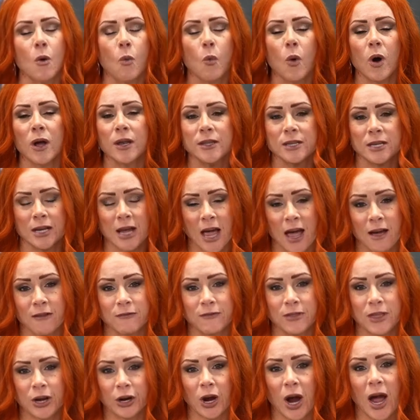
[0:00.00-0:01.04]
want to
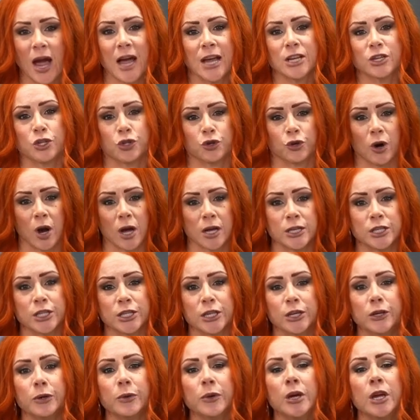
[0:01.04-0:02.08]
have their eyes drawn
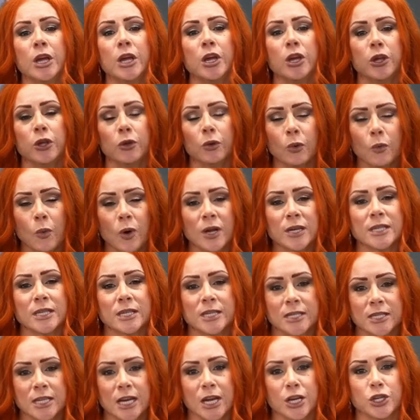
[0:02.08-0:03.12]
to, you'll want to
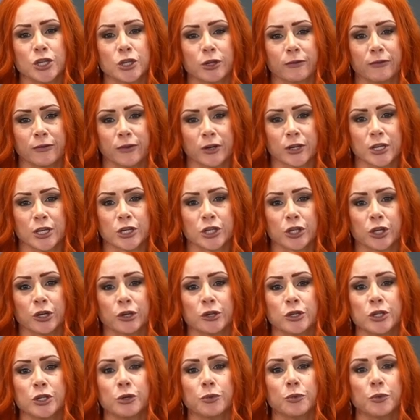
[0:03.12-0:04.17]
stage your furniture
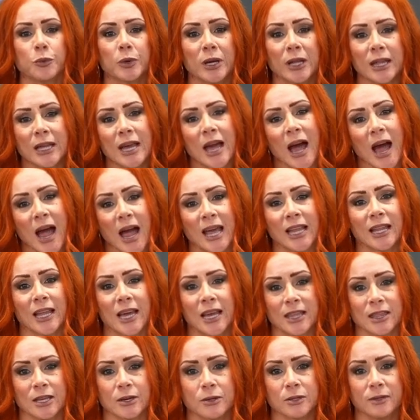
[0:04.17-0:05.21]
to really
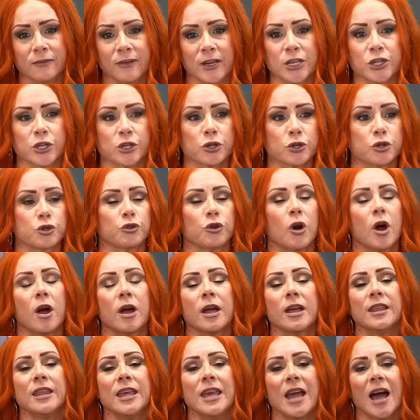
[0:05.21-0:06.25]
highlight those features,
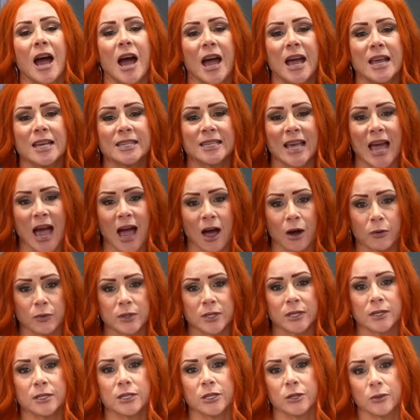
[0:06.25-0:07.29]
drawing the eyes
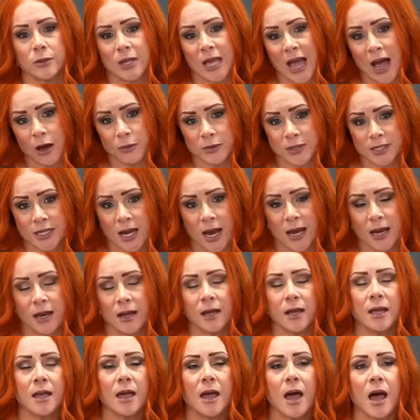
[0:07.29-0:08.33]
out to the outside.
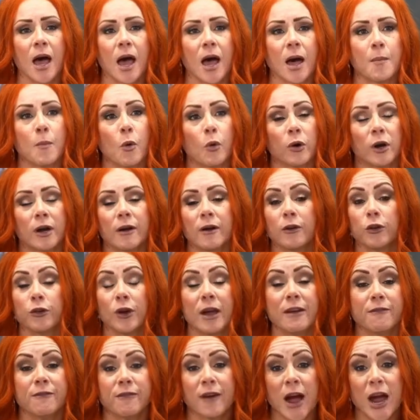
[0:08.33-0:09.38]
Um, or a
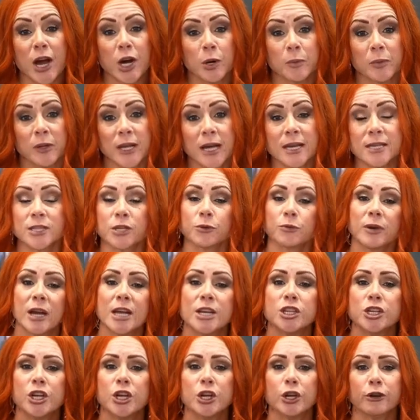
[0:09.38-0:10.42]
great fireplace,
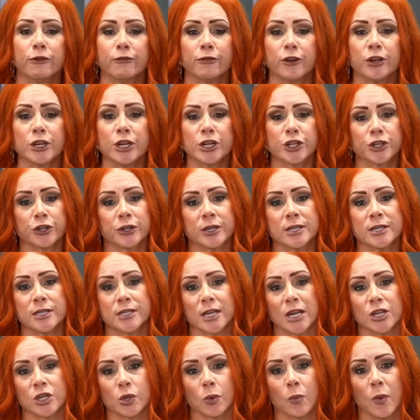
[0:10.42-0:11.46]
arranging your furniture in
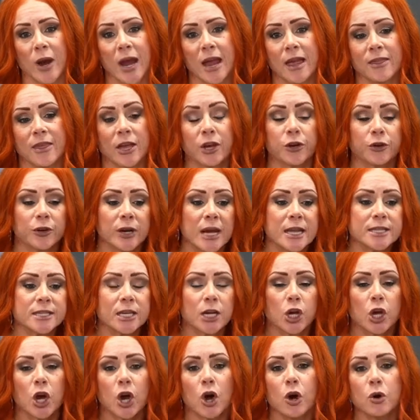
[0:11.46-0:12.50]
such a way that creates
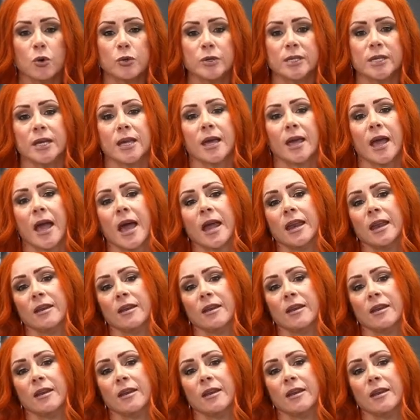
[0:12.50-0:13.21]
a cozy and